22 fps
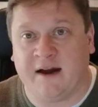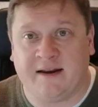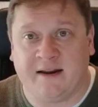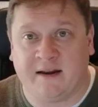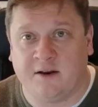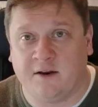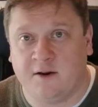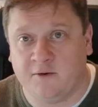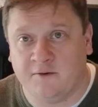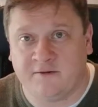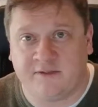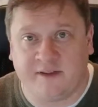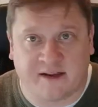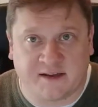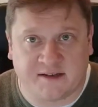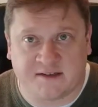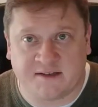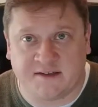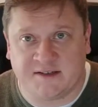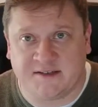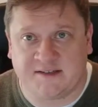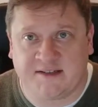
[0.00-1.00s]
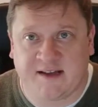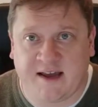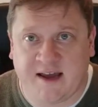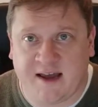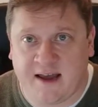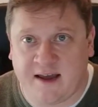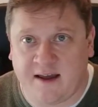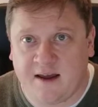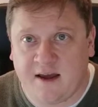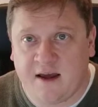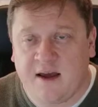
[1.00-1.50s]
finding new things to
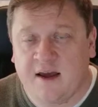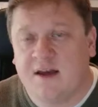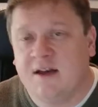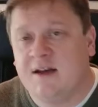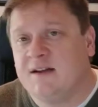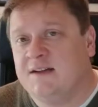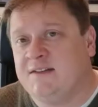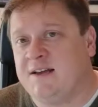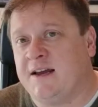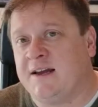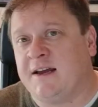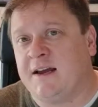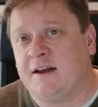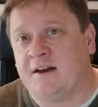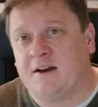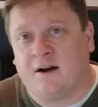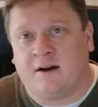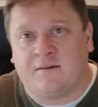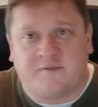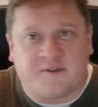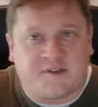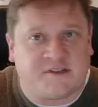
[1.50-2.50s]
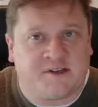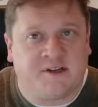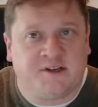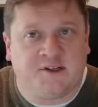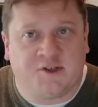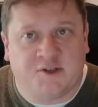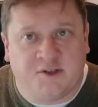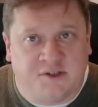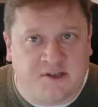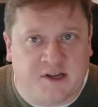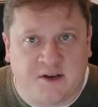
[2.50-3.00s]
say, taking
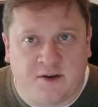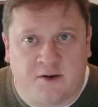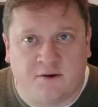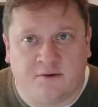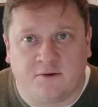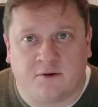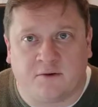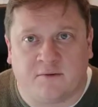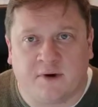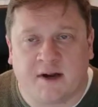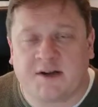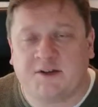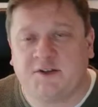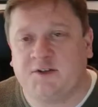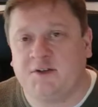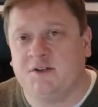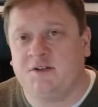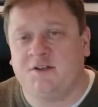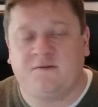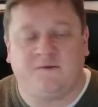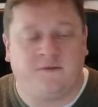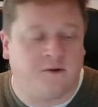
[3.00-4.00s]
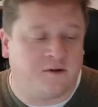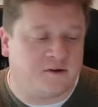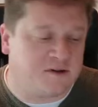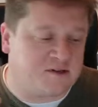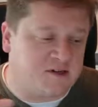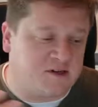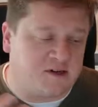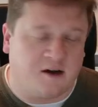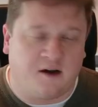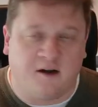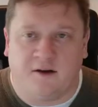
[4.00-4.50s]
conversations in new directions,
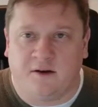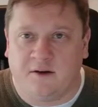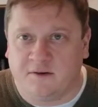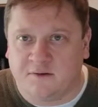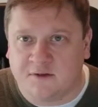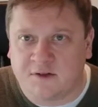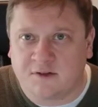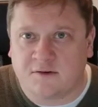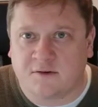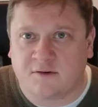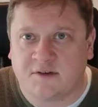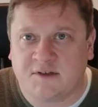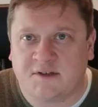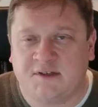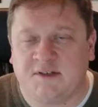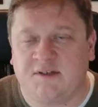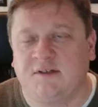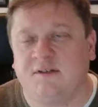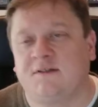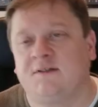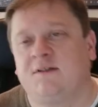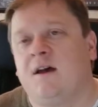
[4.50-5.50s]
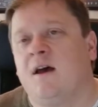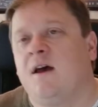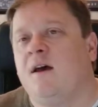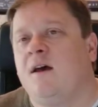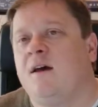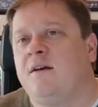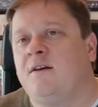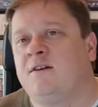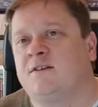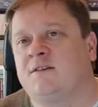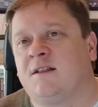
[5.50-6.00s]
focusing on new sources.
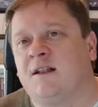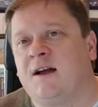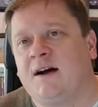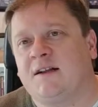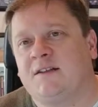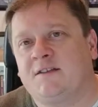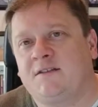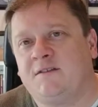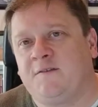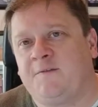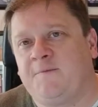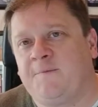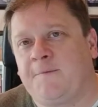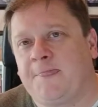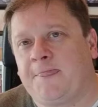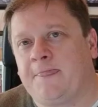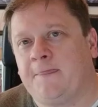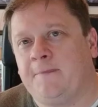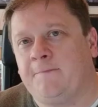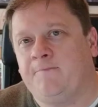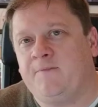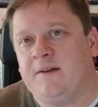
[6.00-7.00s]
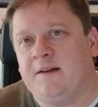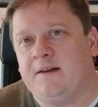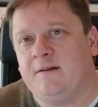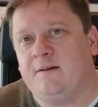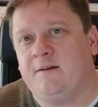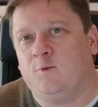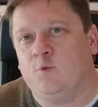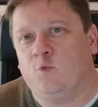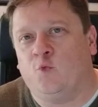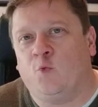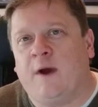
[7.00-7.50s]
There's lots of
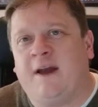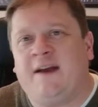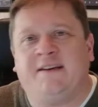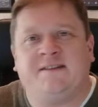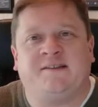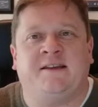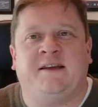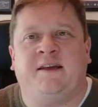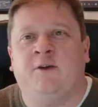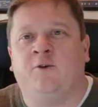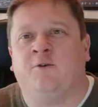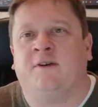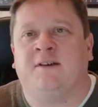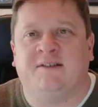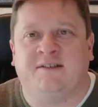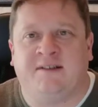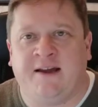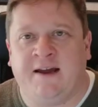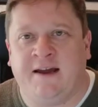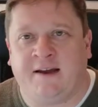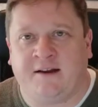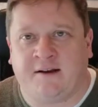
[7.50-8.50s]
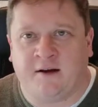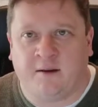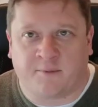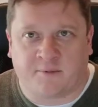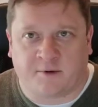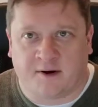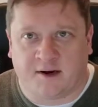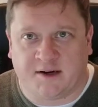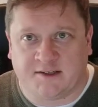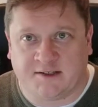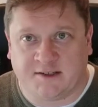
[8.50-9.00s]
ways that you can take a
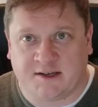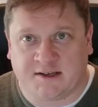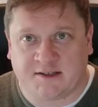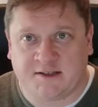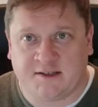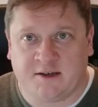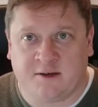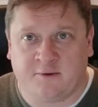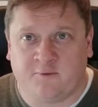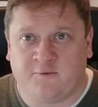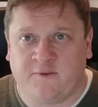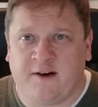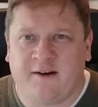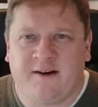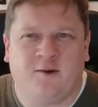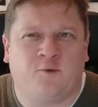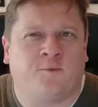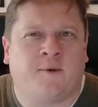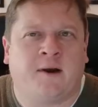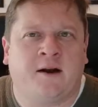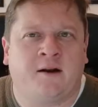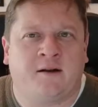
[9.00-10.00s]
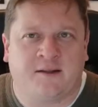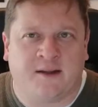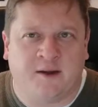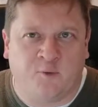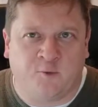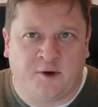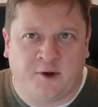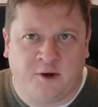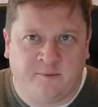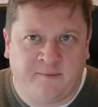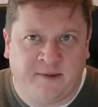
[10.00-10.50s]
project. So very rarely
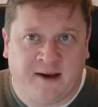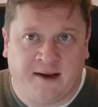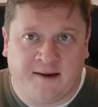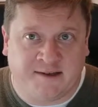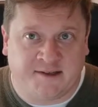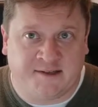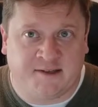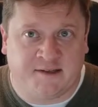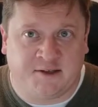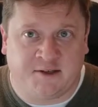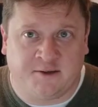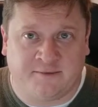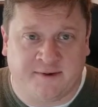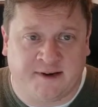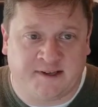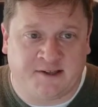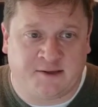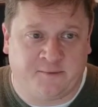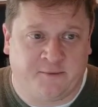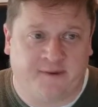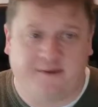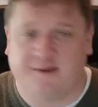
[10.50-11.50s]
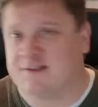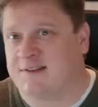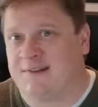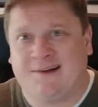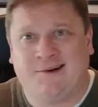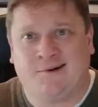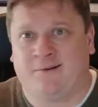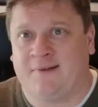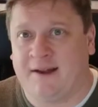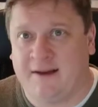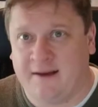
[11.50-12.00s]
will you be in a situation where there's
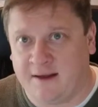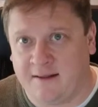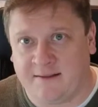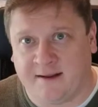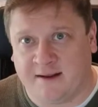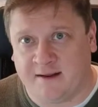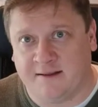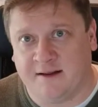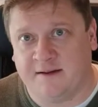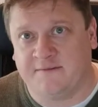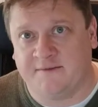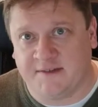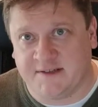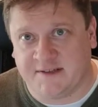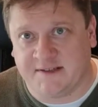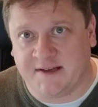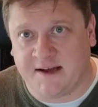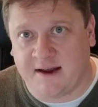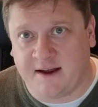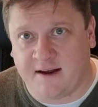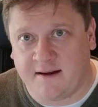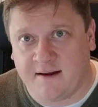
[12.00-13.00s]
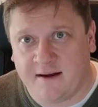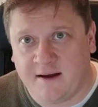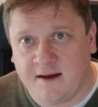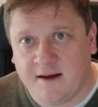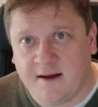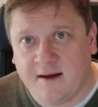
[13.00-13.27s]
literally nothing left to say.